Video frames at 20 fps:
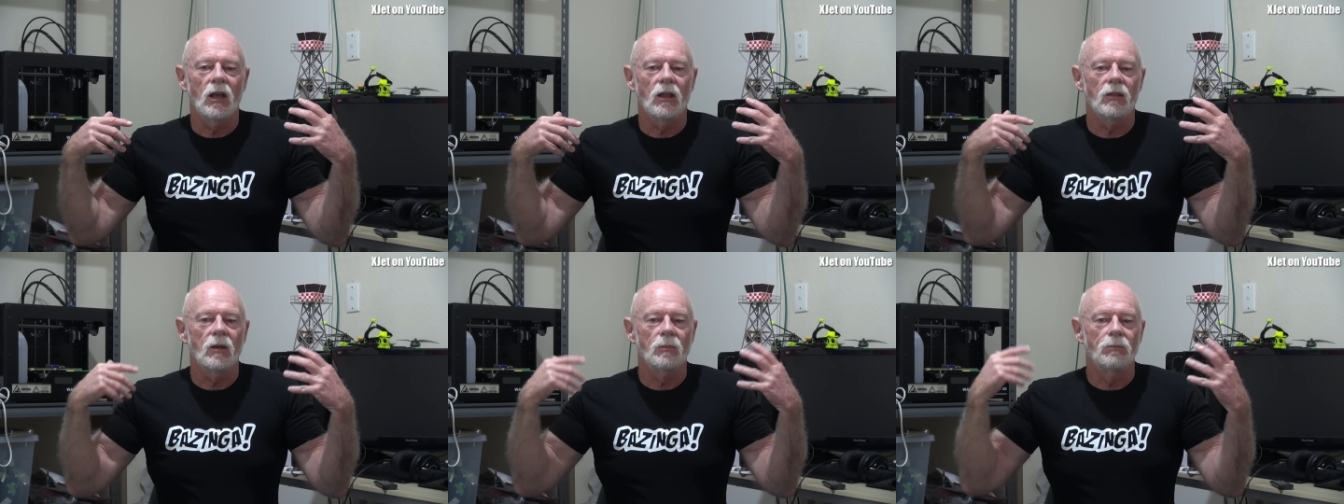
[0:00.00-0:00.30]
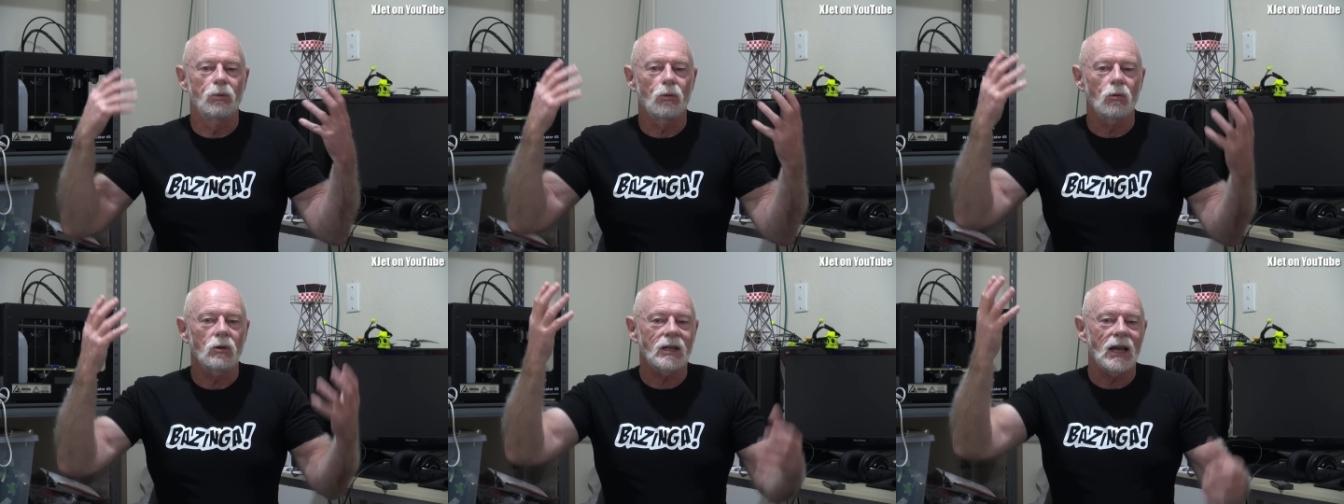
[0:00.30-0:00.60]
the
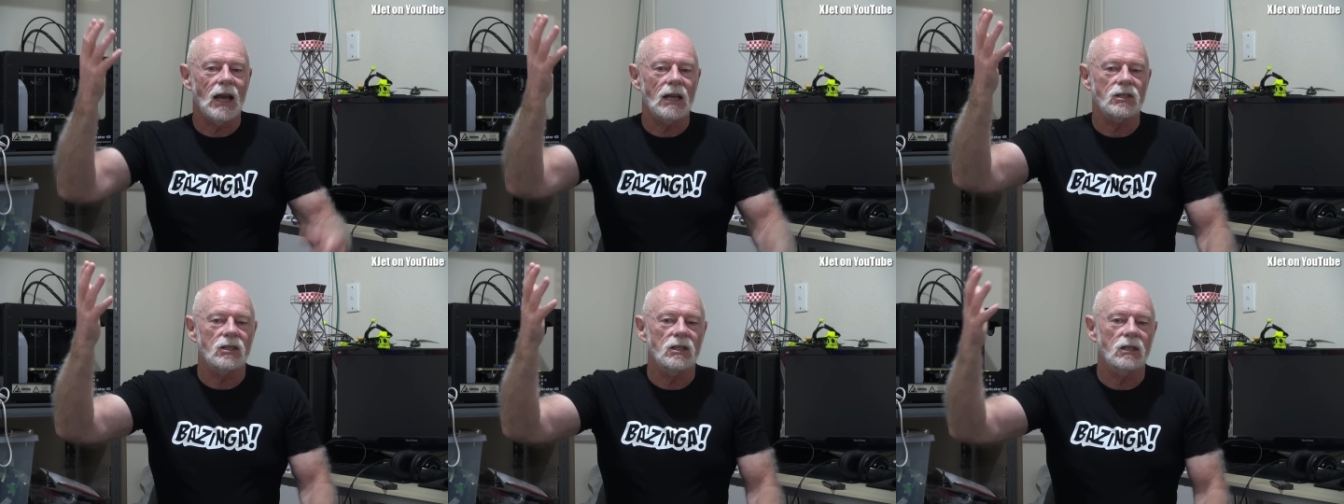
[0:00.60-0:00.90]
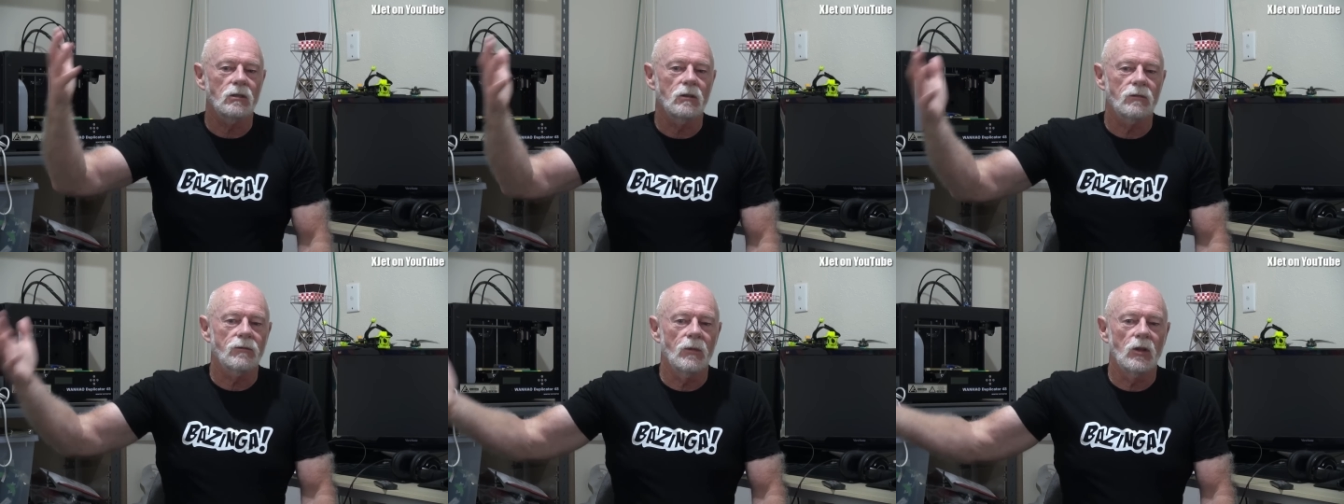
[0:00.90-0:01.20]
broadcast
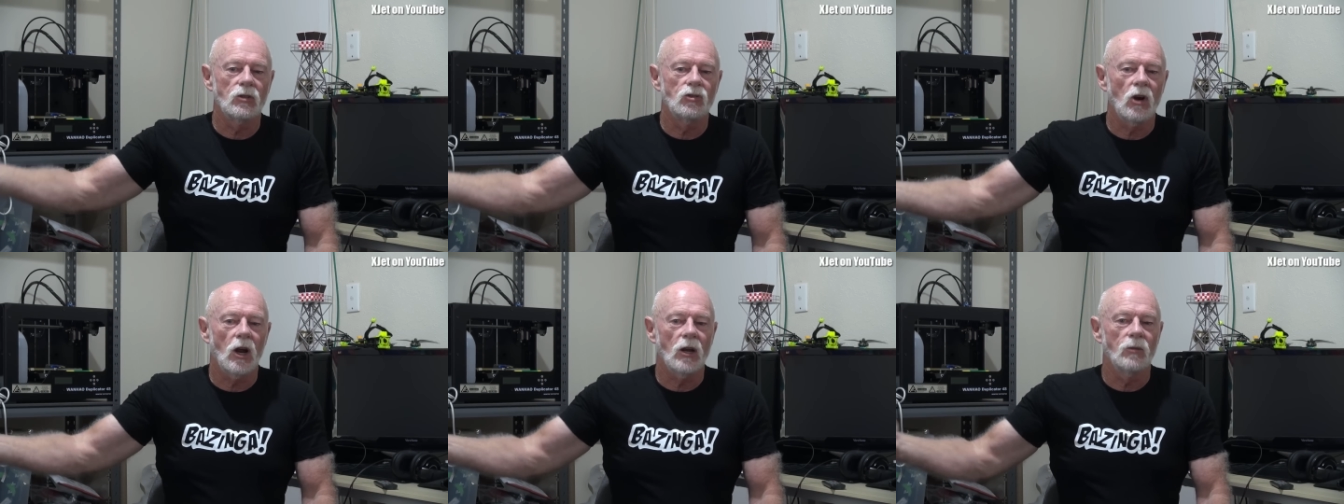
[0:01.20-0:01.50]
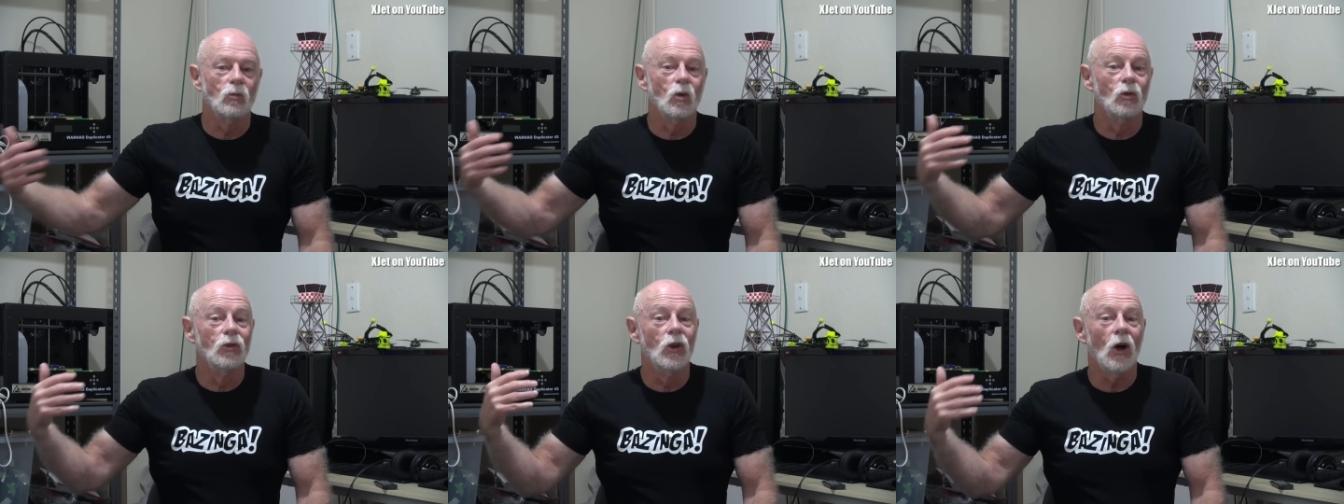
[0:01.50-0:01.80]
signal from the
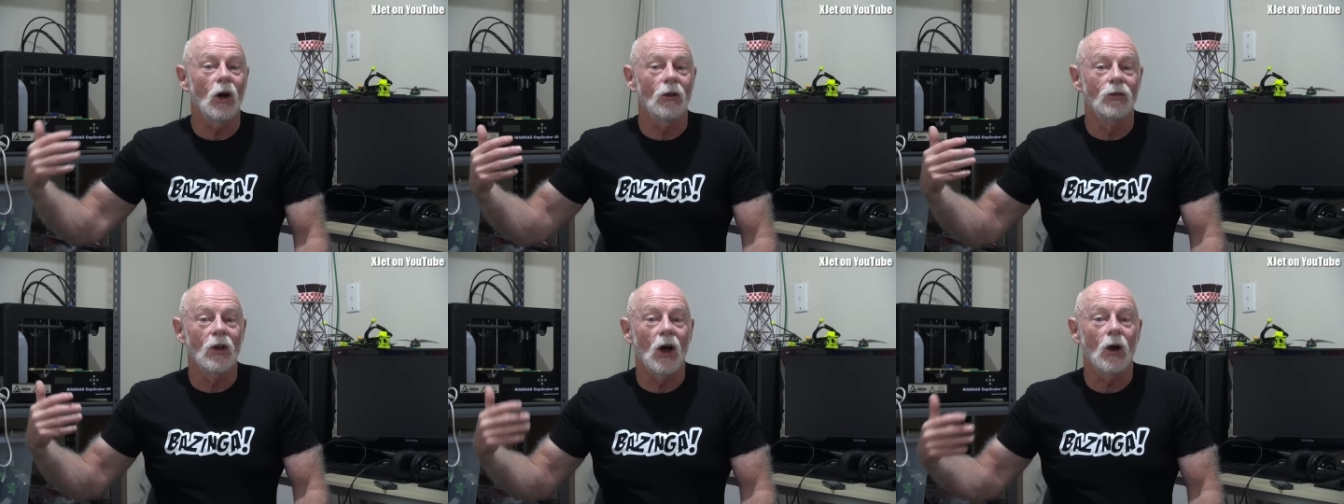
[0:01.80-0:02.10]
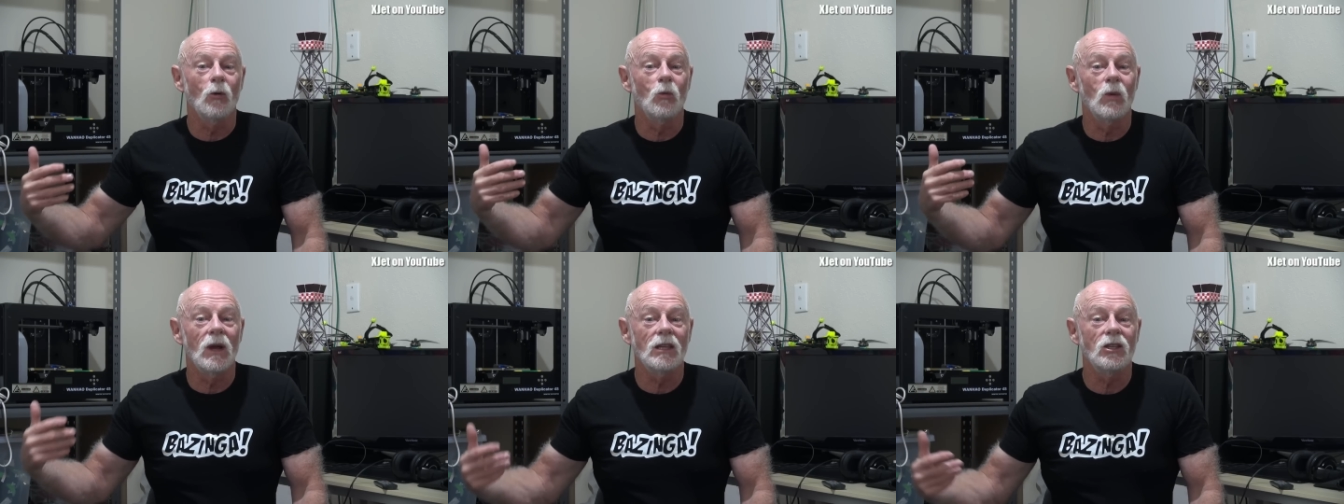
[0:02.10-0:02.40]
drone will not
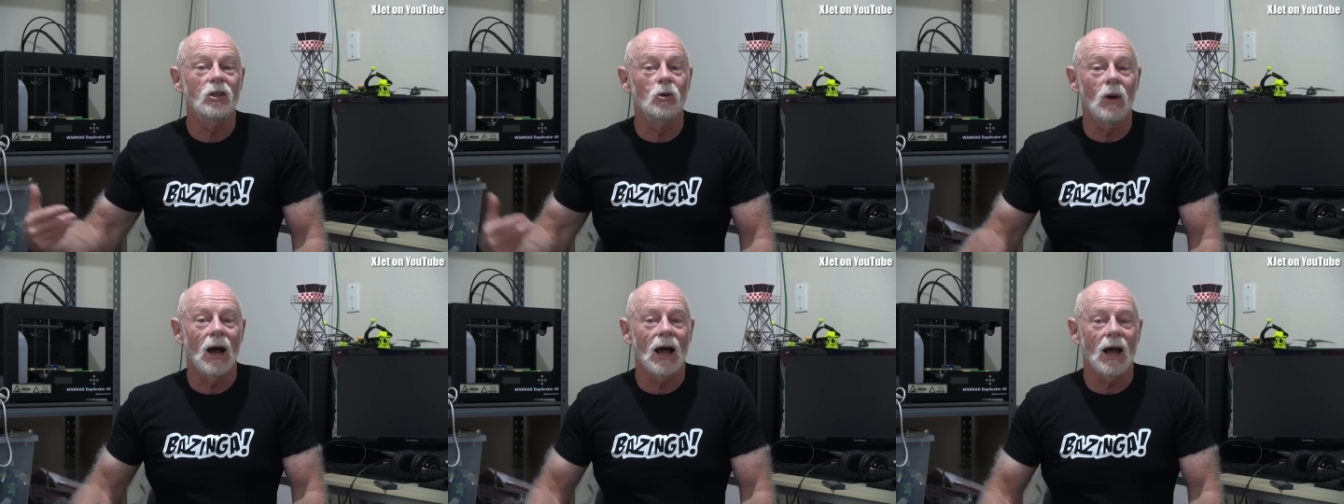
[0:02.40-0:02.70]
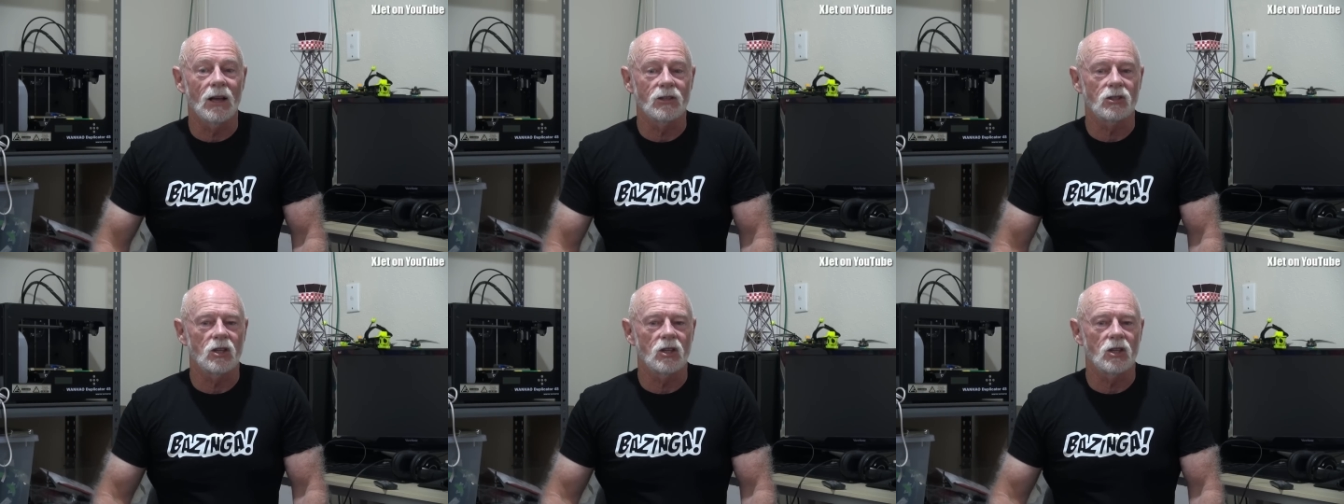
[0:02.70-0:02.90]
know where you are.